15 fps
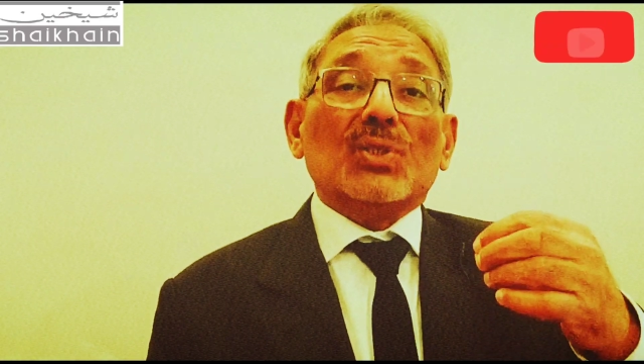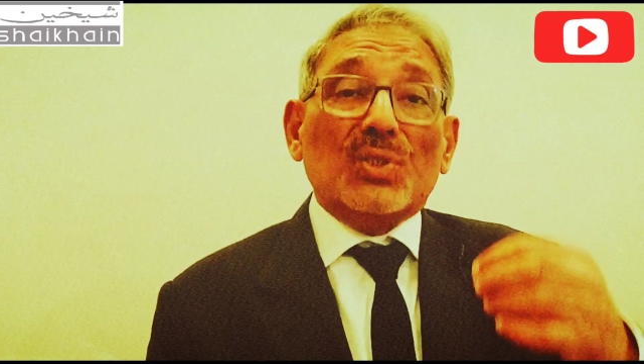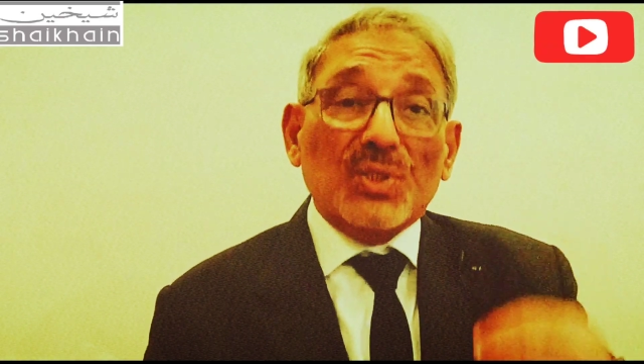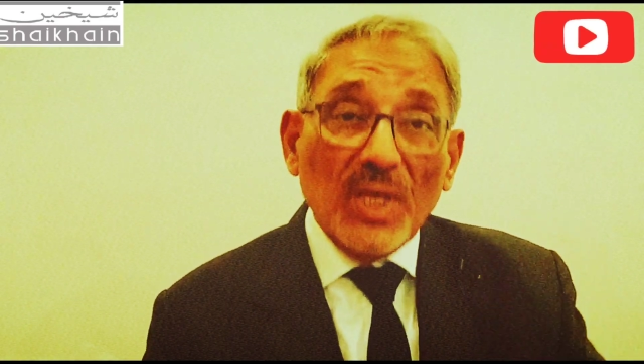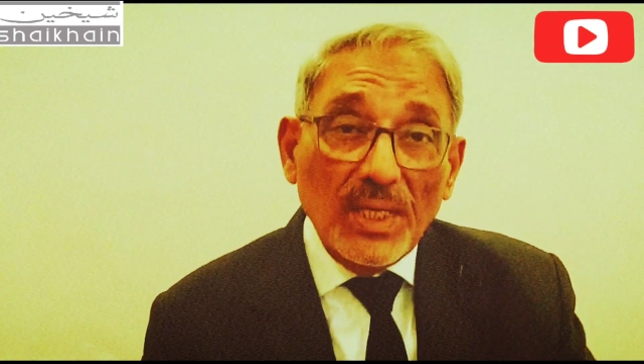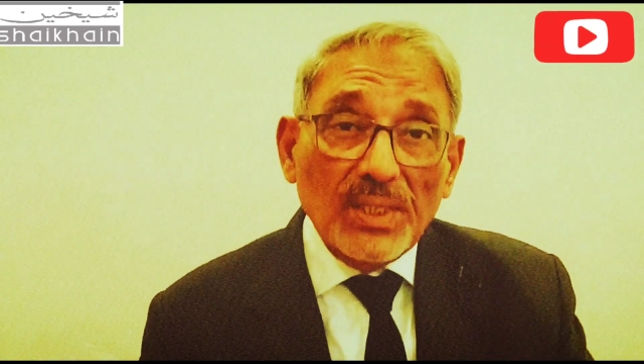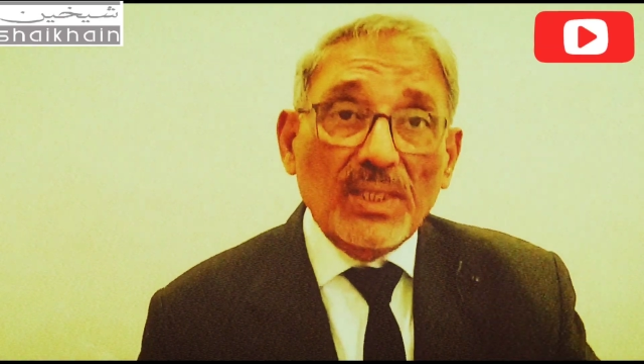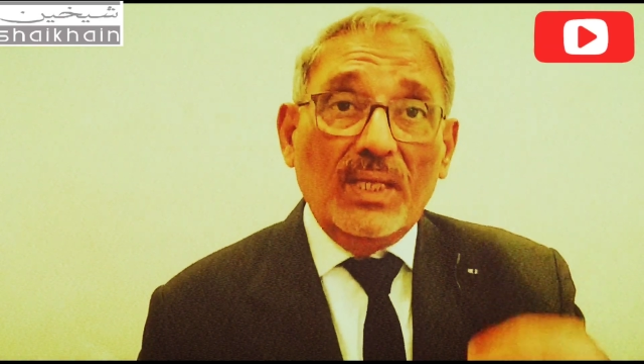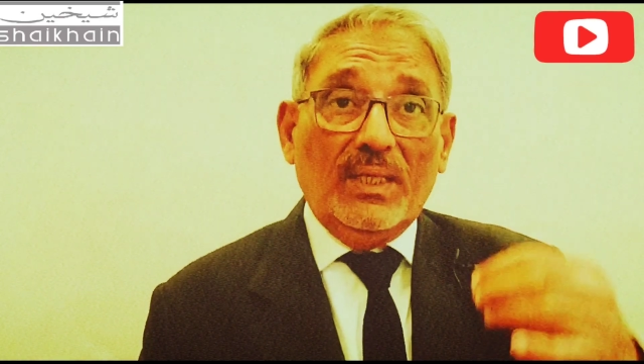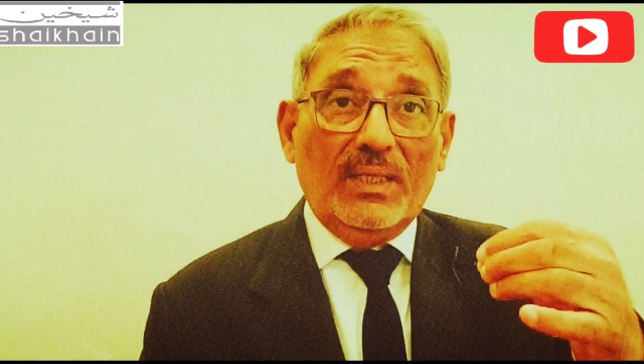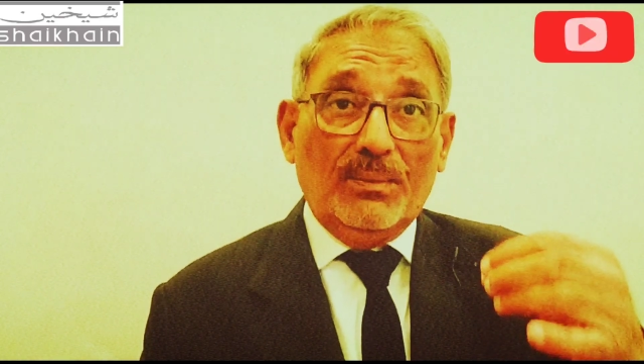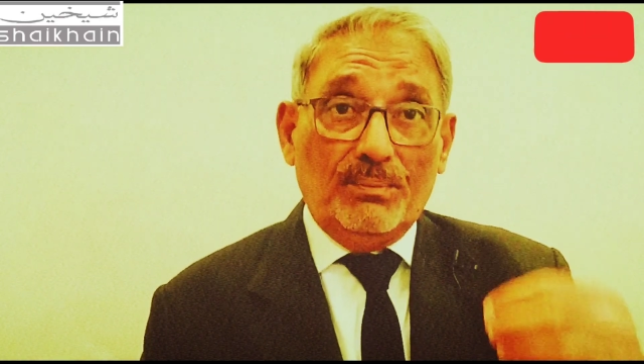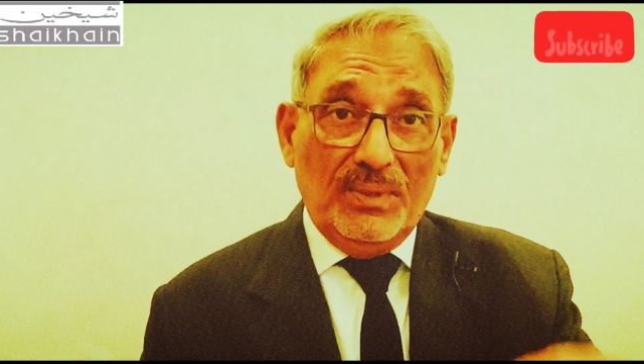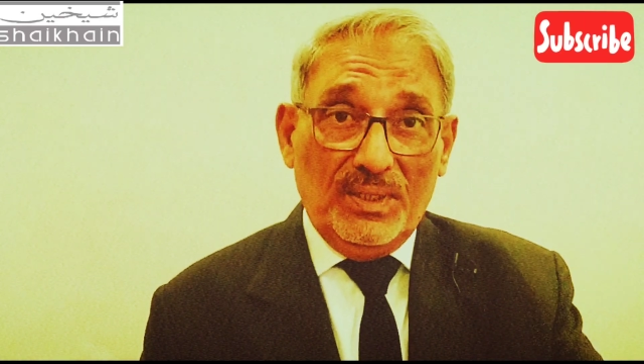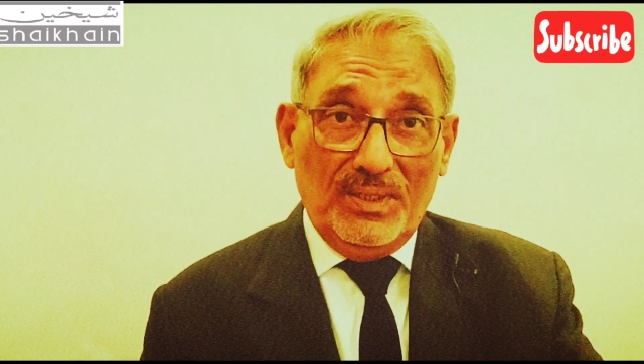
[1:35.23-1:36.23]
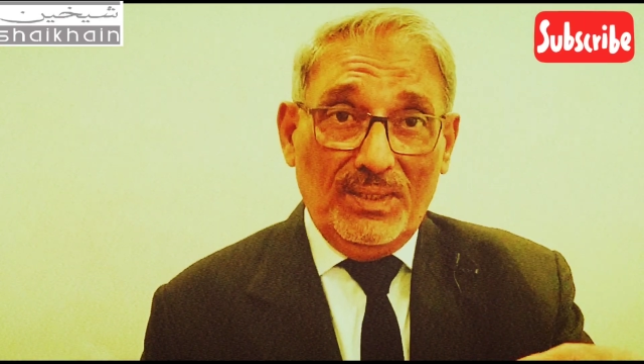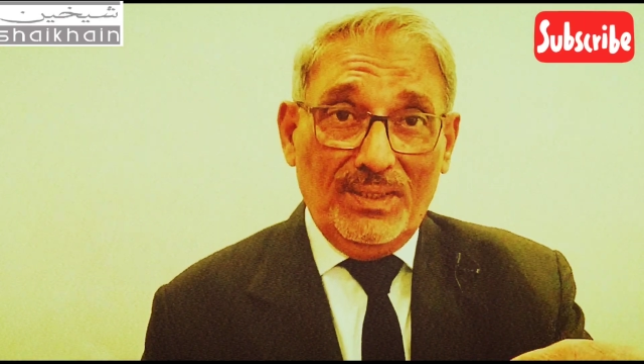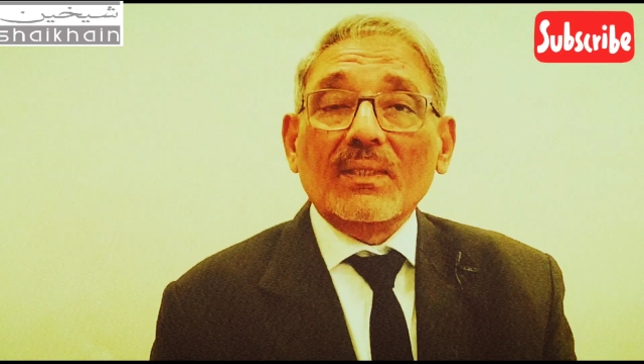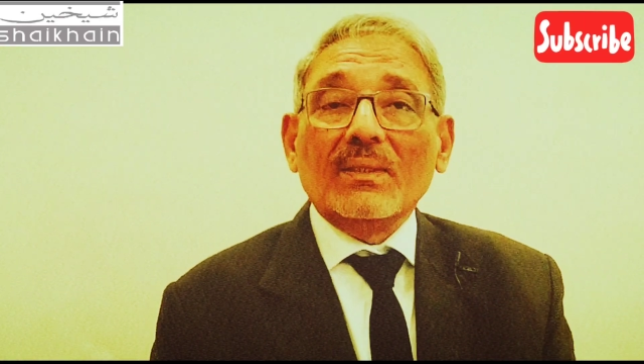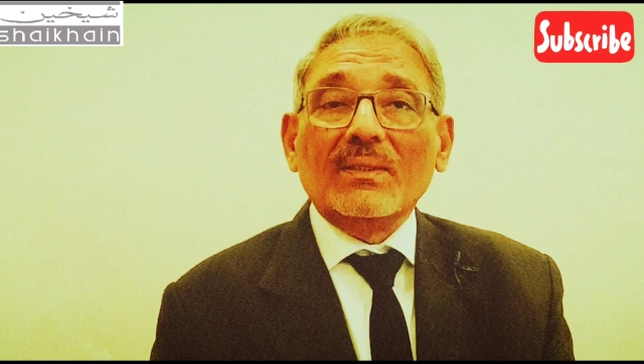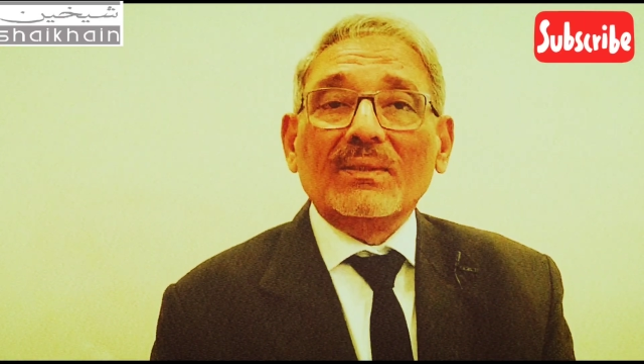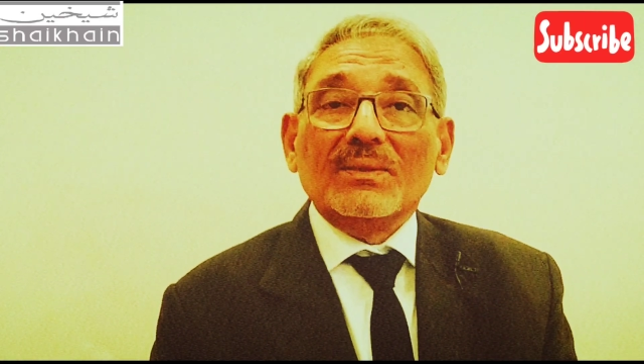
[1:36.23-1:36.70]
generally be
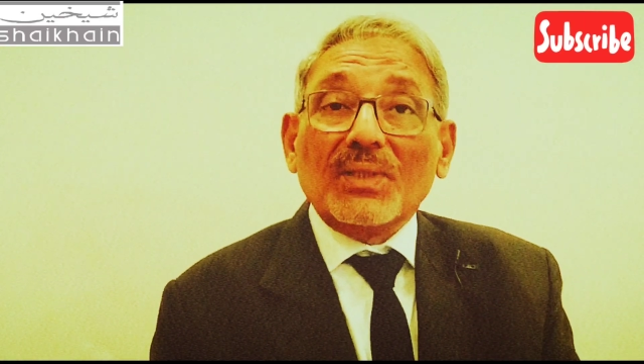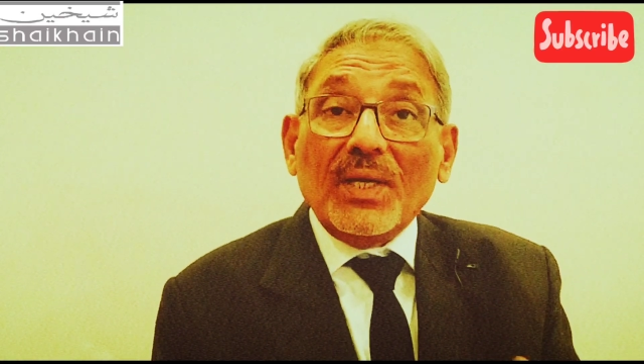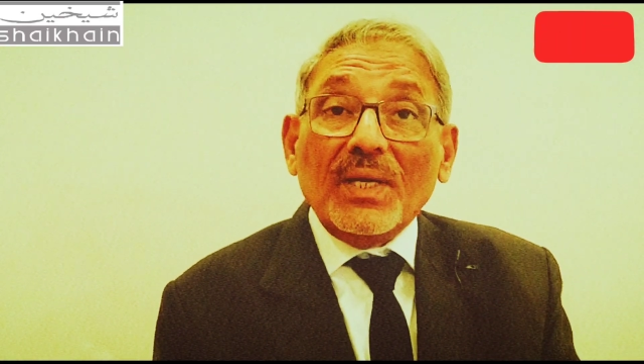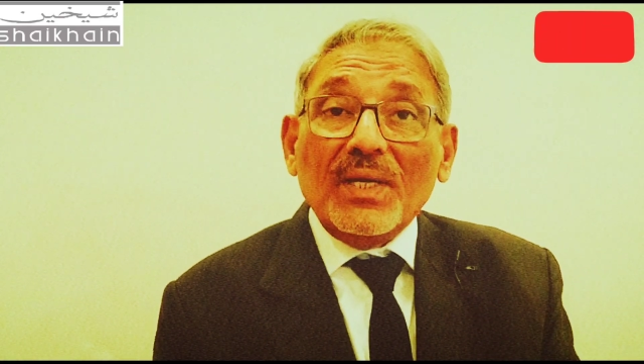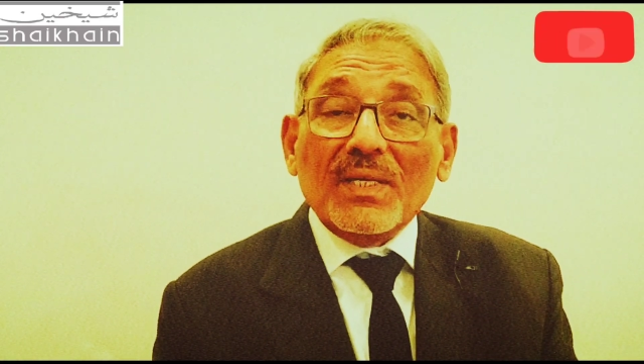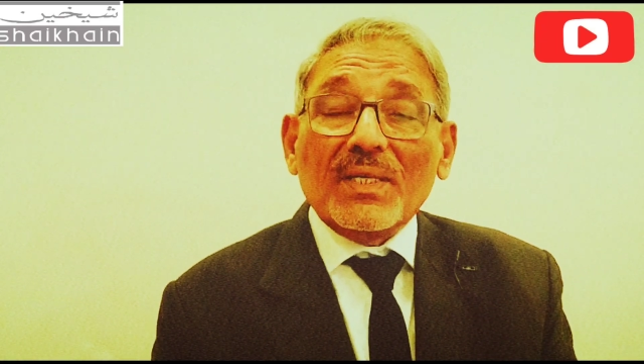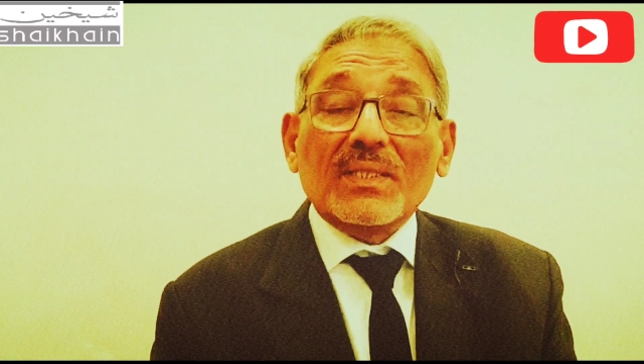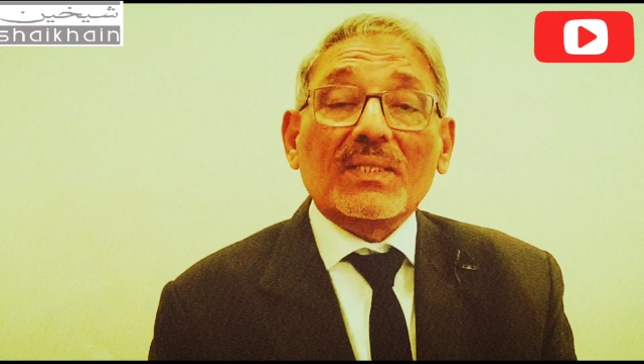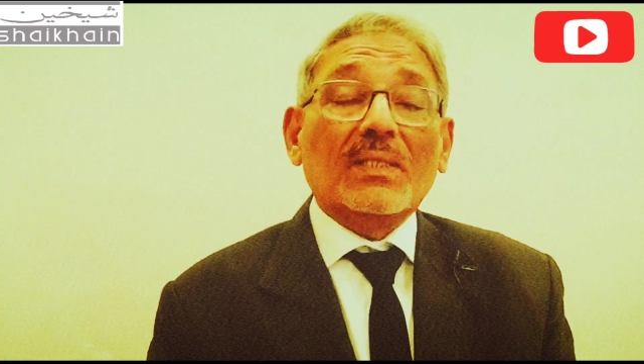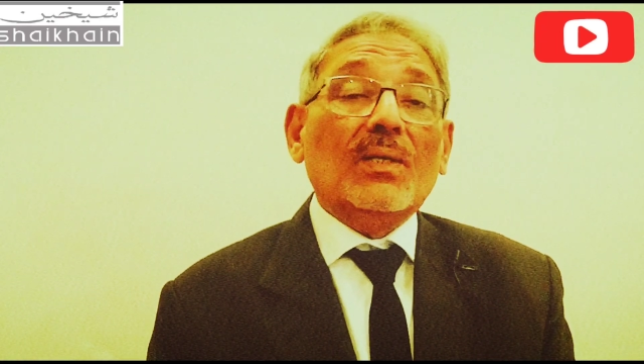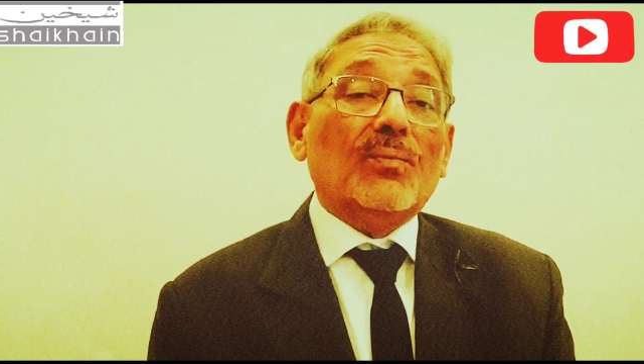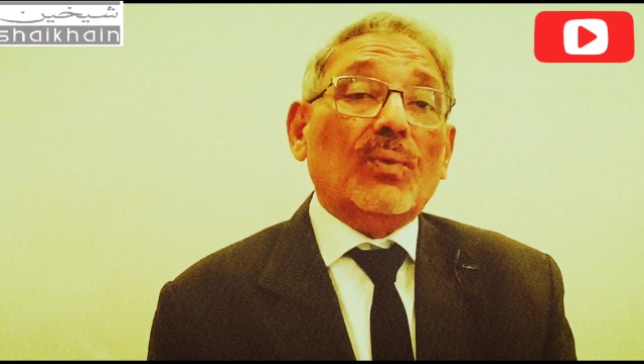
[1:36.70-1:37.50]
traced